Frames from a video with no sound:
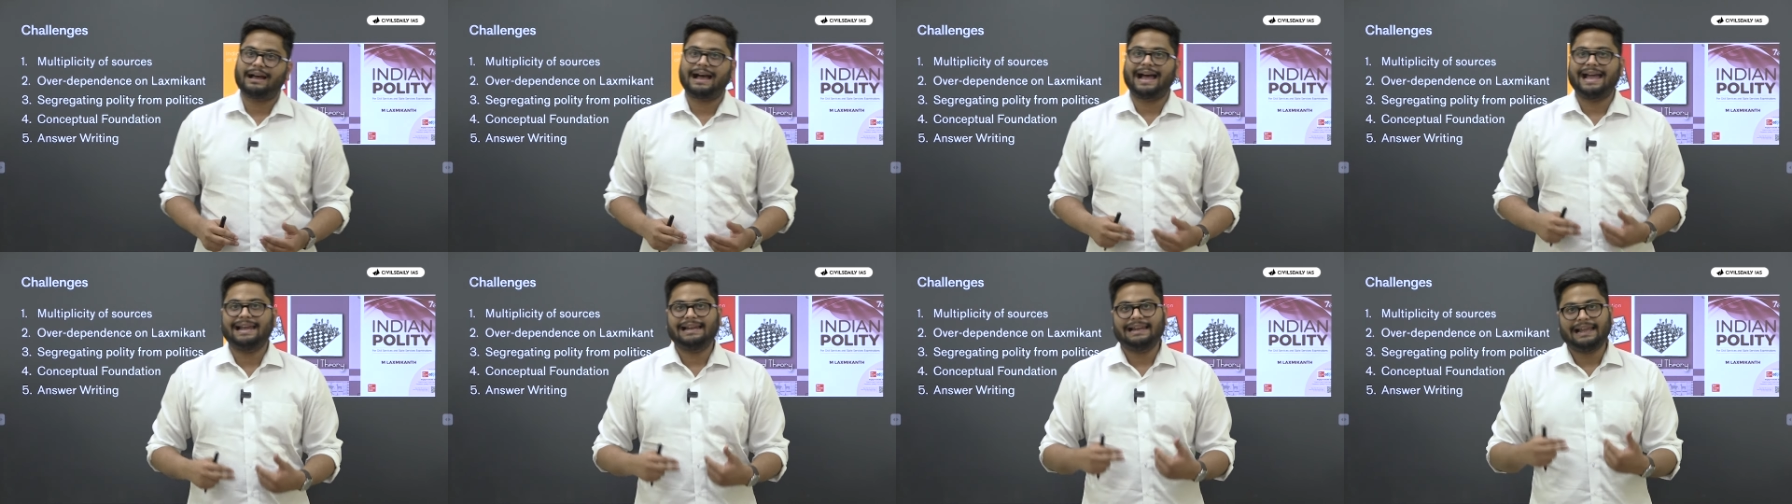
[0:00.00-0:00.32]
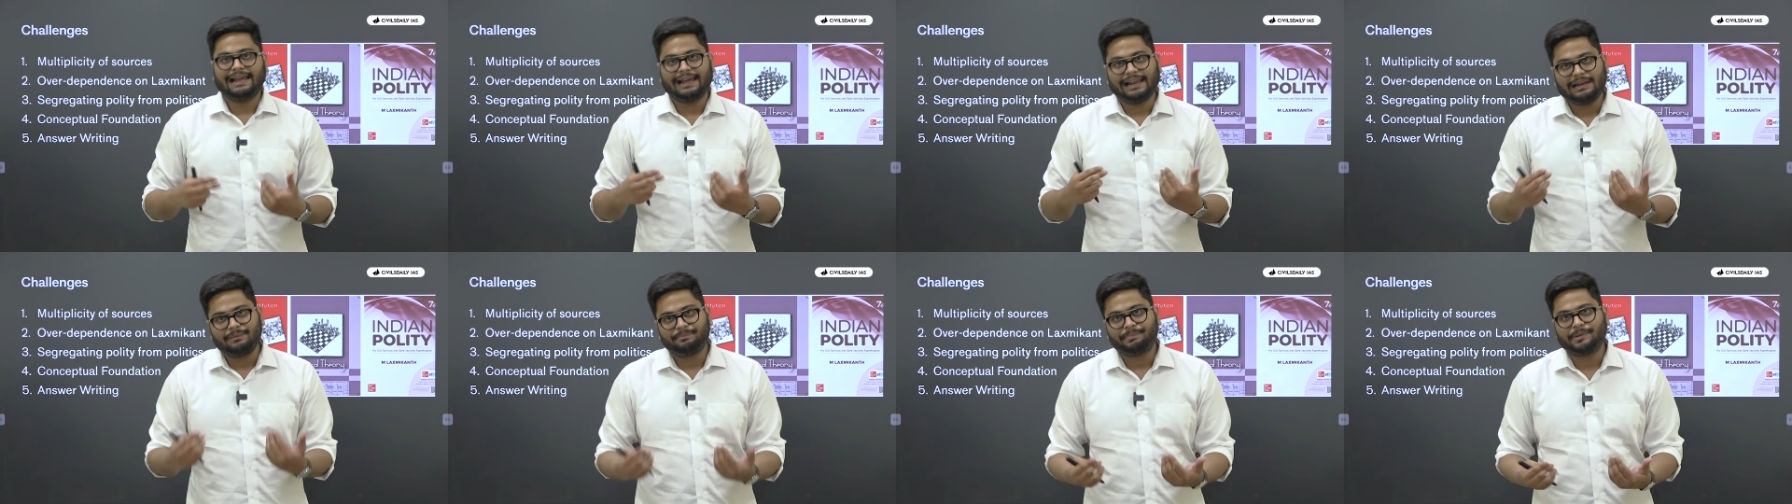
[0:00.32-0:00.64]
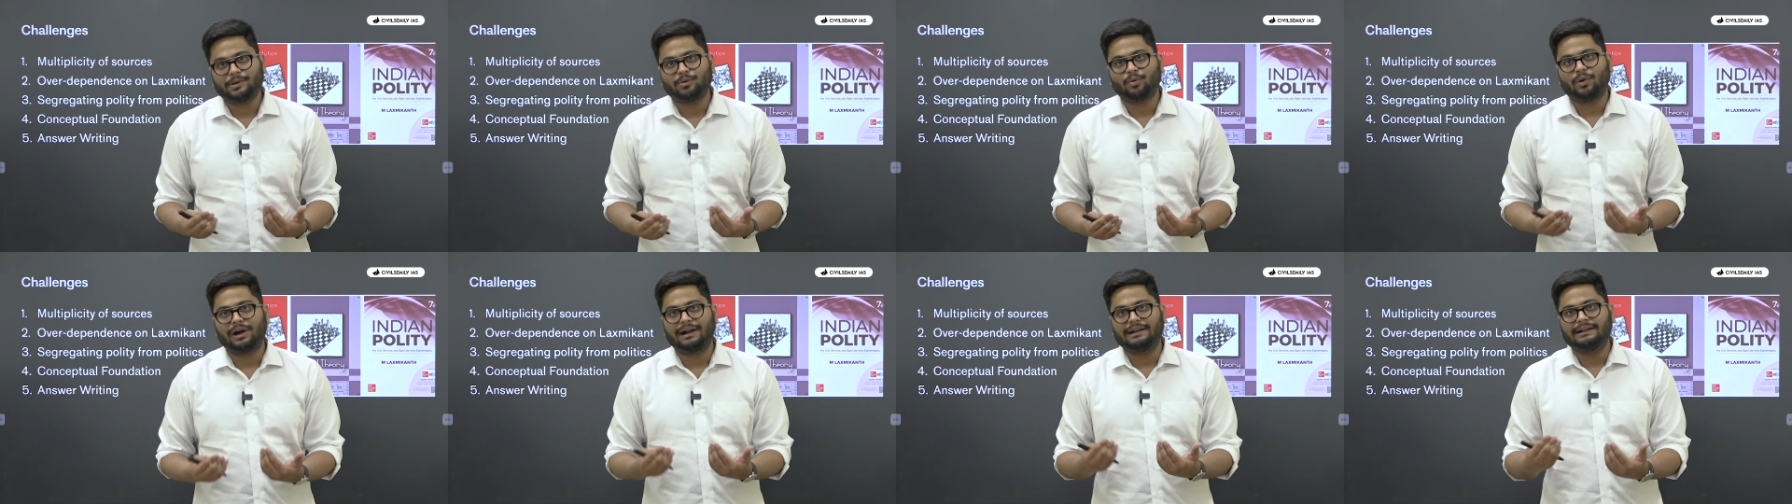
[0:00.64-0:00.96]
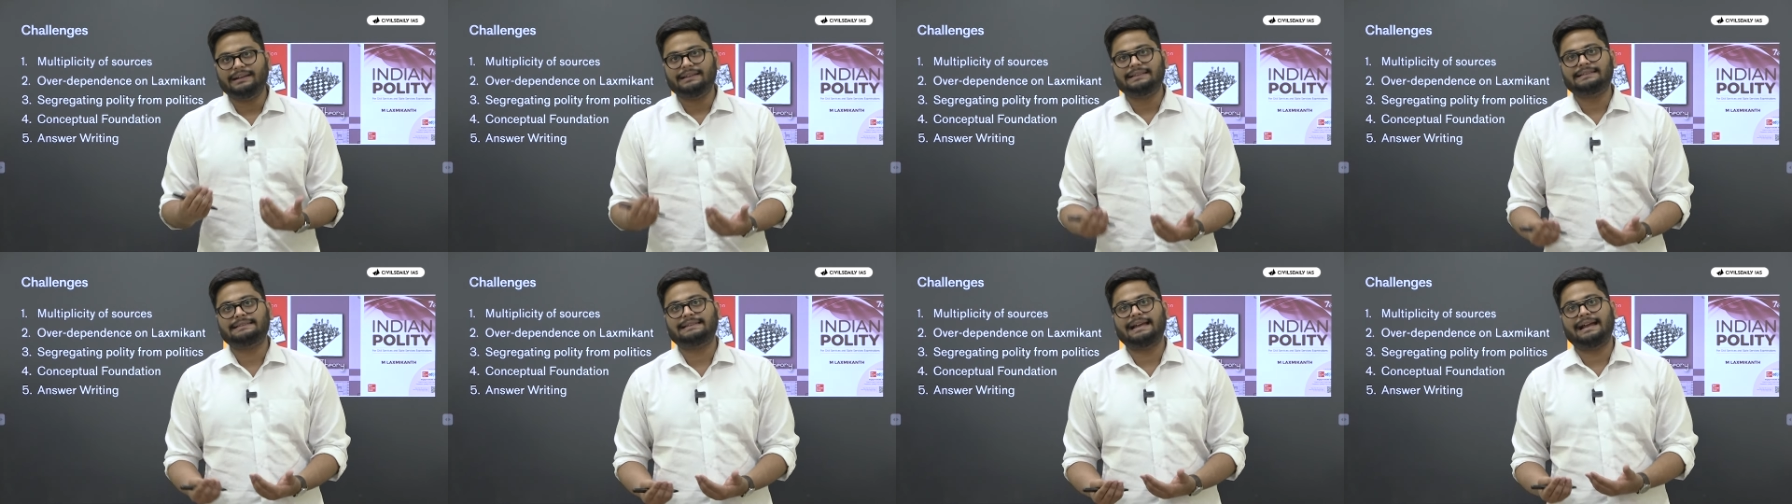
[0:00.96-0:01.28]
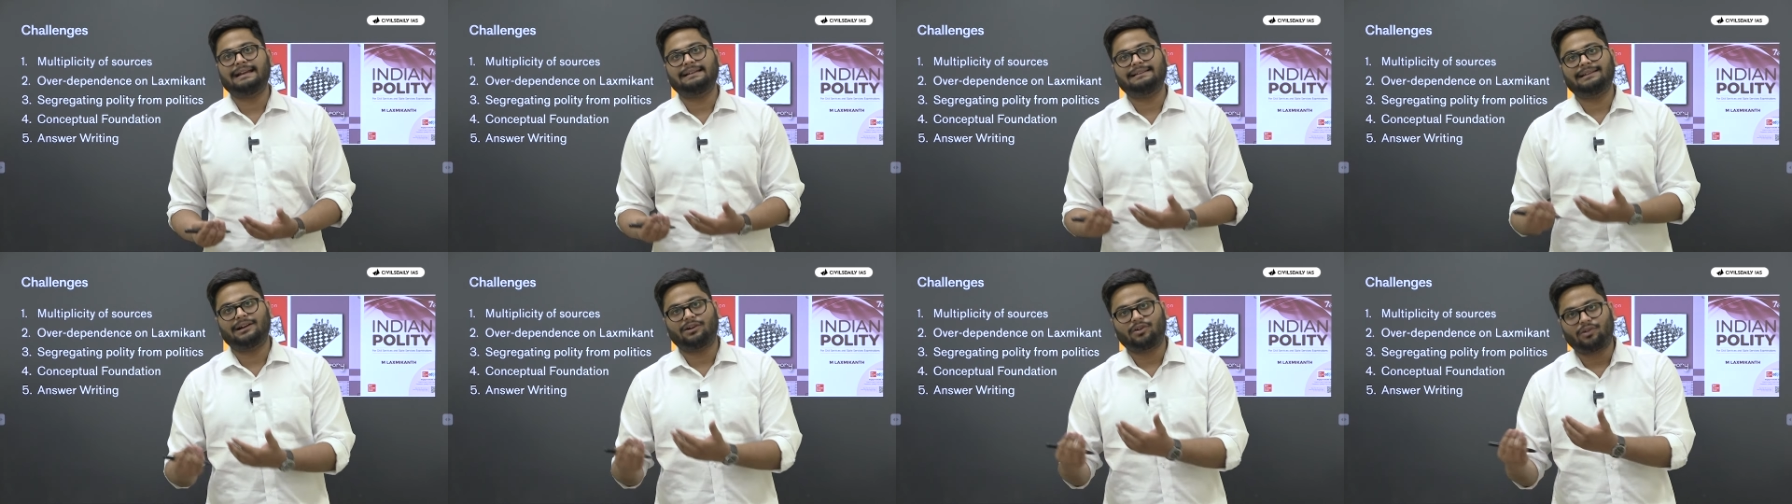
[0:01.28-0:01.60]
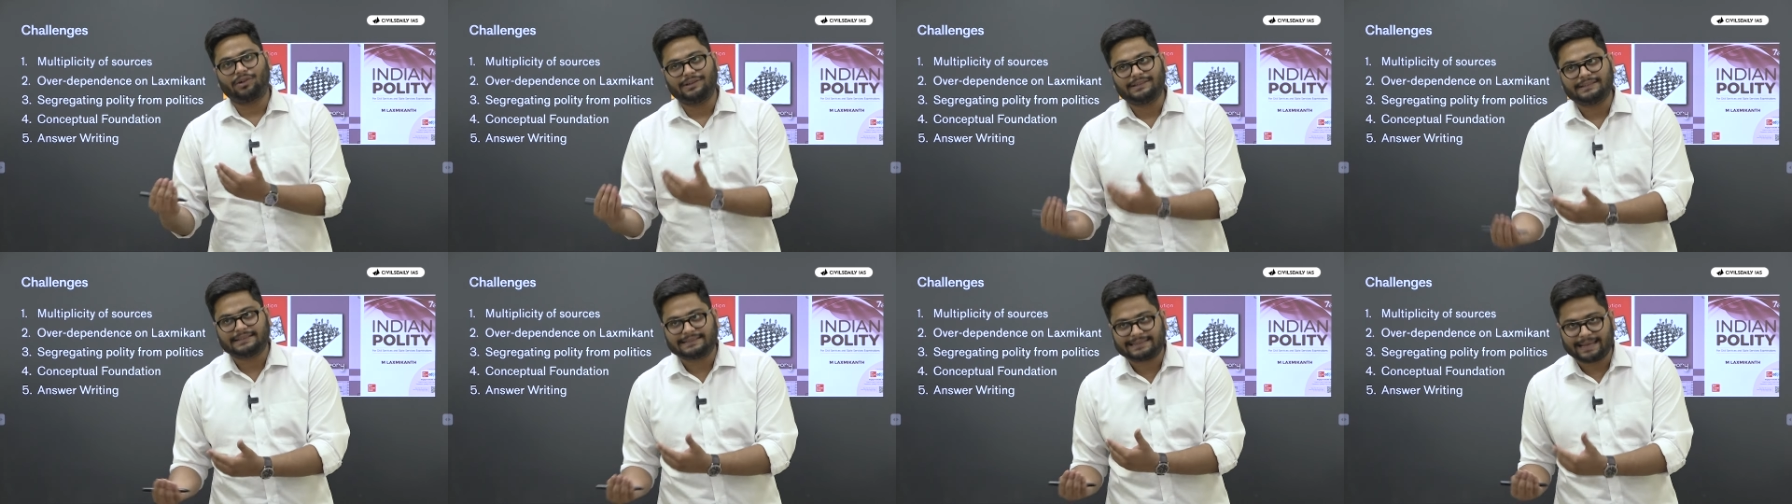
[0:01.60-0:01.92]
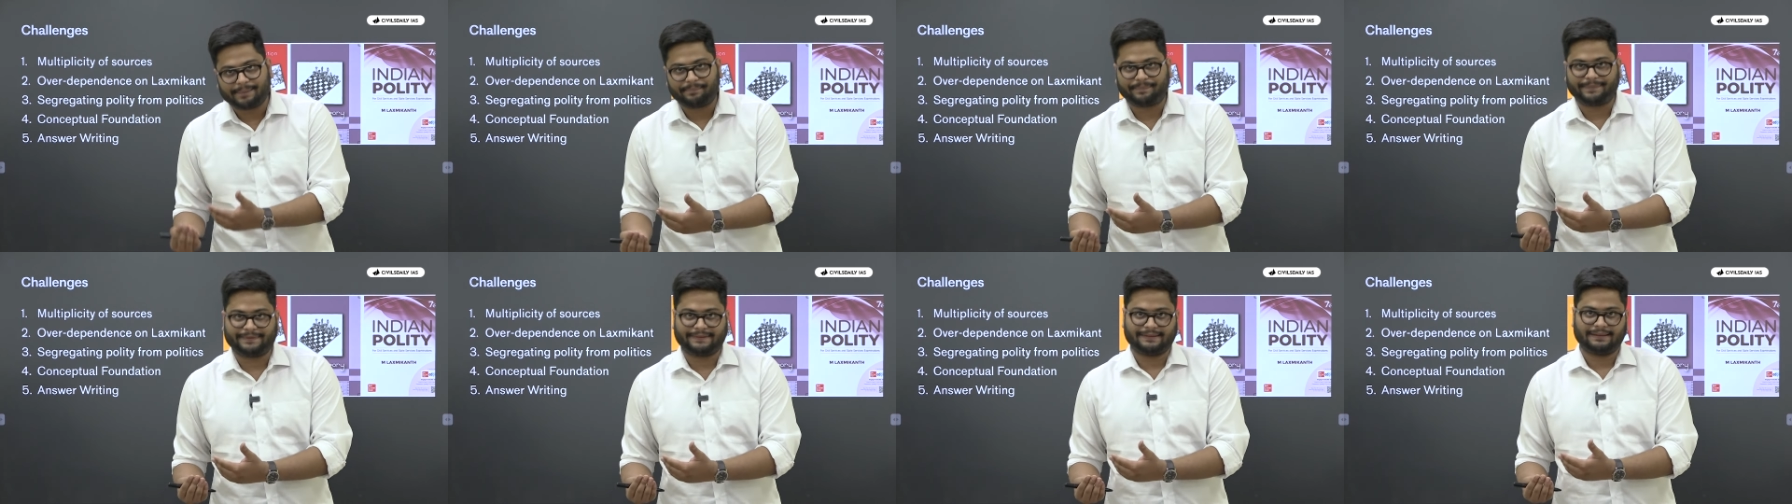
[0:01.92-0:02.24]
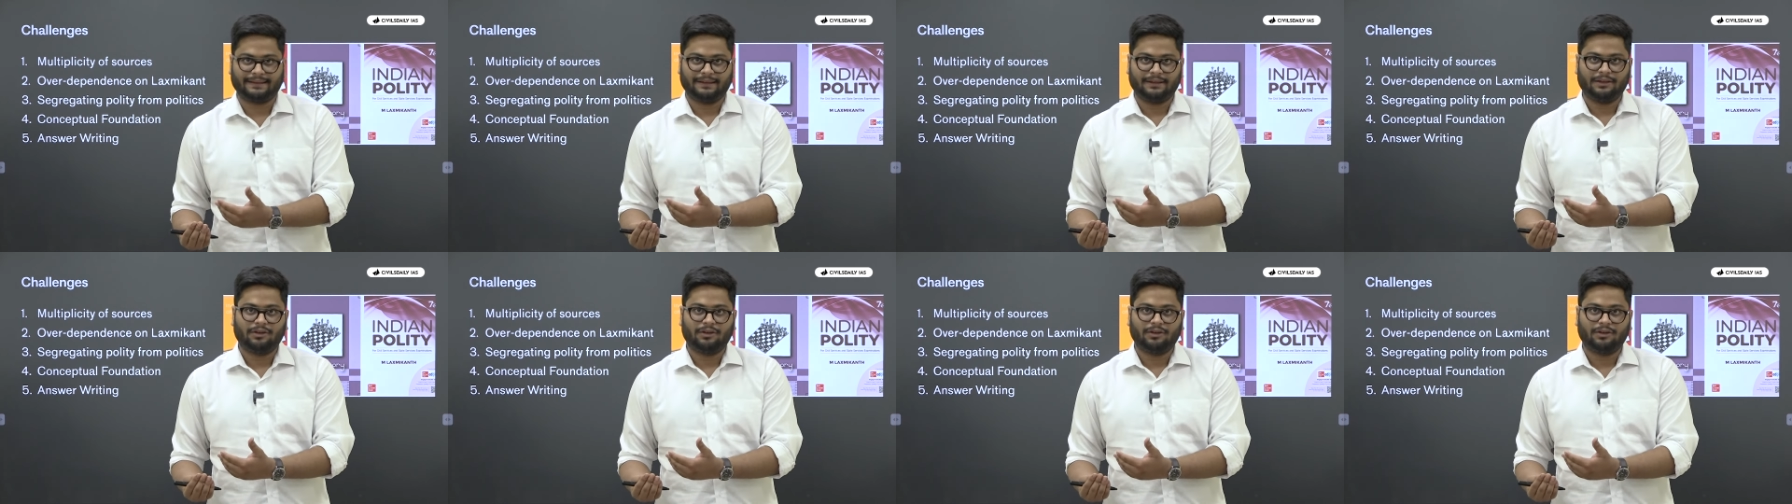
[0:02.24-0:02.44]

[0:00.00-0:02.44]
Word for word: I'll help you understand the concepts